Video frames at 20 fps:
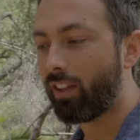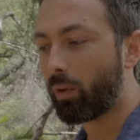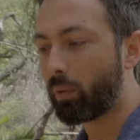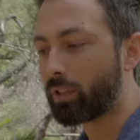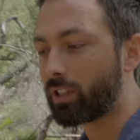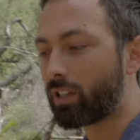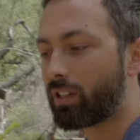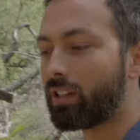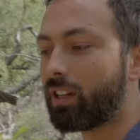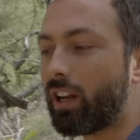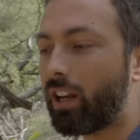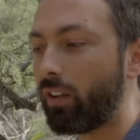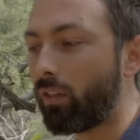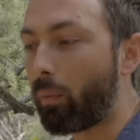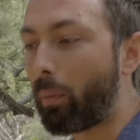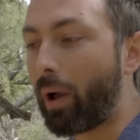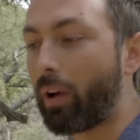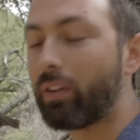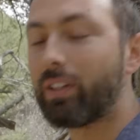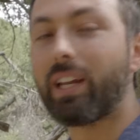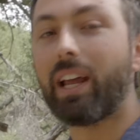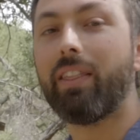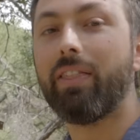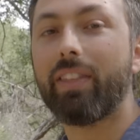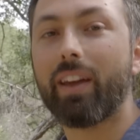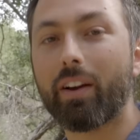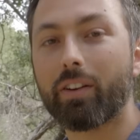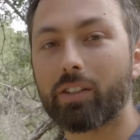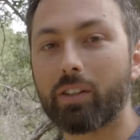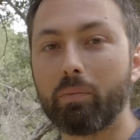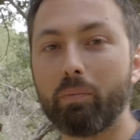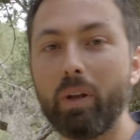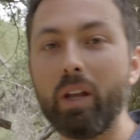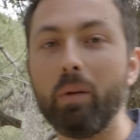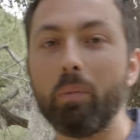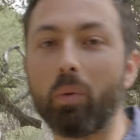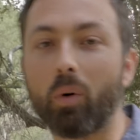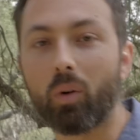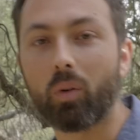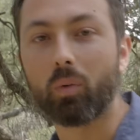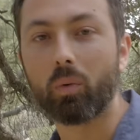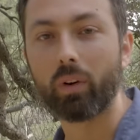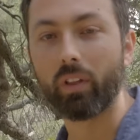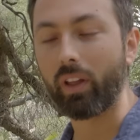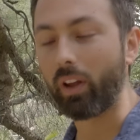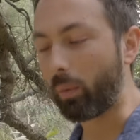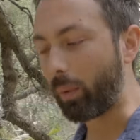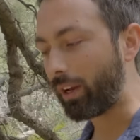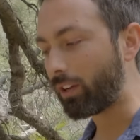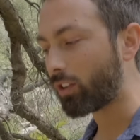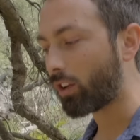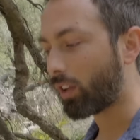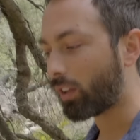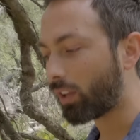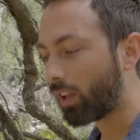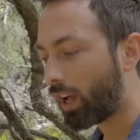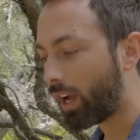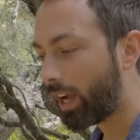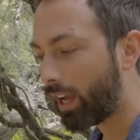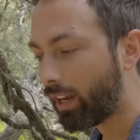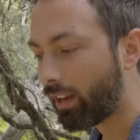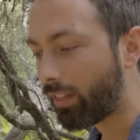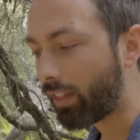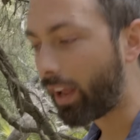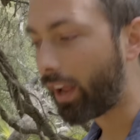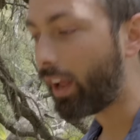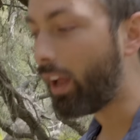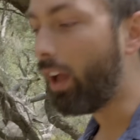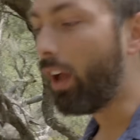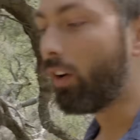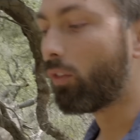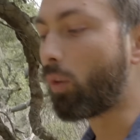there was a study of about 10,000 people where they went online and they